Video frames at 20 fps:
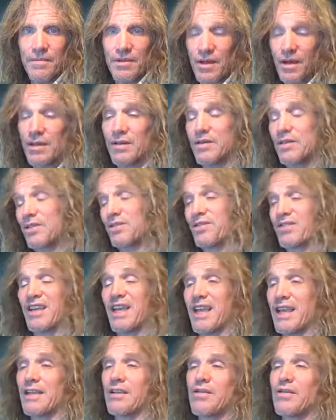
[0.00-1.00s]
To, to
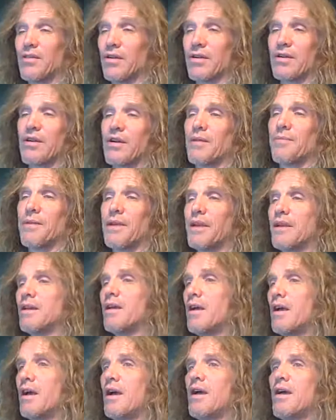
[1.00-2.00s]
say, look, I mean,
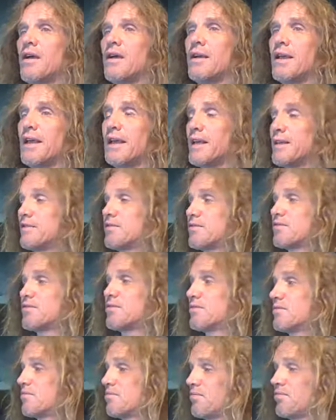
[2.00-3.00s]

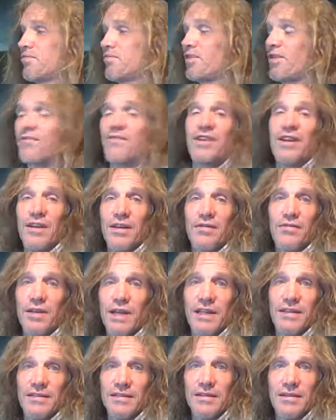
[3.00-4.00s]
it's 50
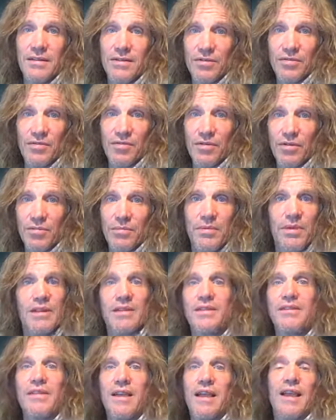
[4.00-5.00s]
degrees in this room,
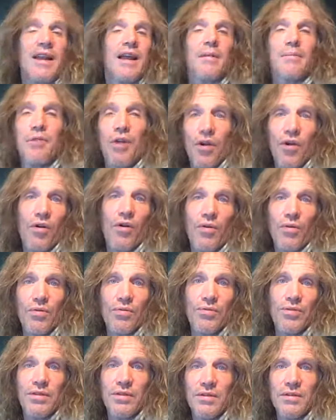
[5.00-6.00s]
let's say, and I'm
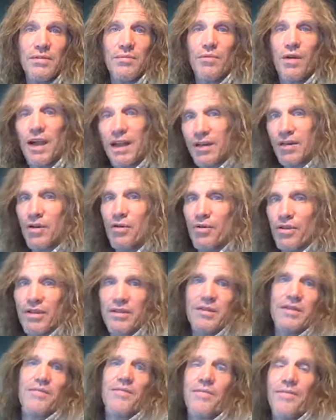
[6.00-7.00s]
cold well, I know
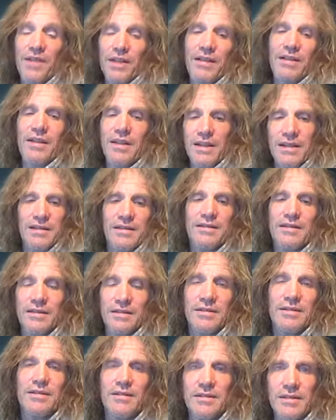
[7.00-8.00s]
that the feeling is
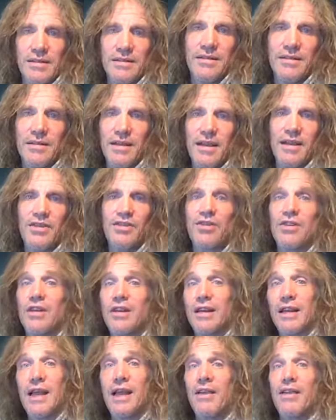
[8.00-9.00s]
just a sensation,
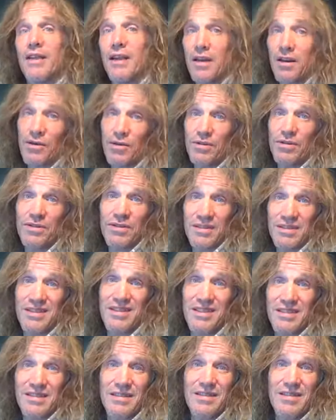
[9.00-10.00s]
and now that I know it's just
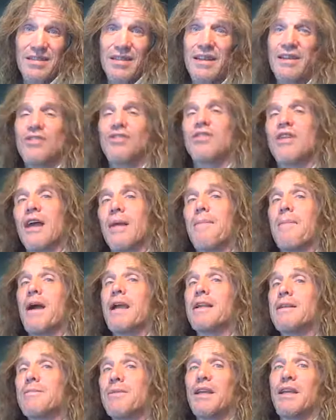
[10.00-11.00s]
a sensation, I
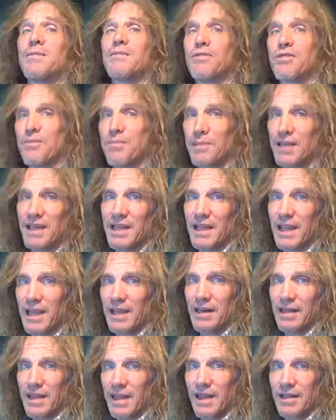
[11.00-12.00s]
might be able to
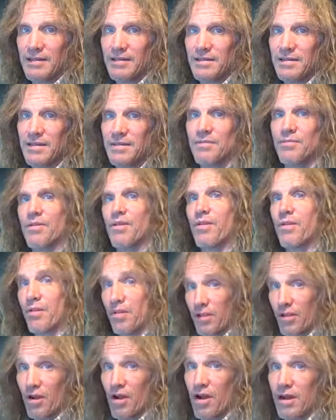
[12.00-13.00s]
mitigate against it with
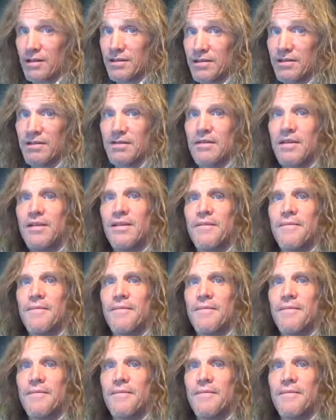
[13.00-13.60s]
thoughts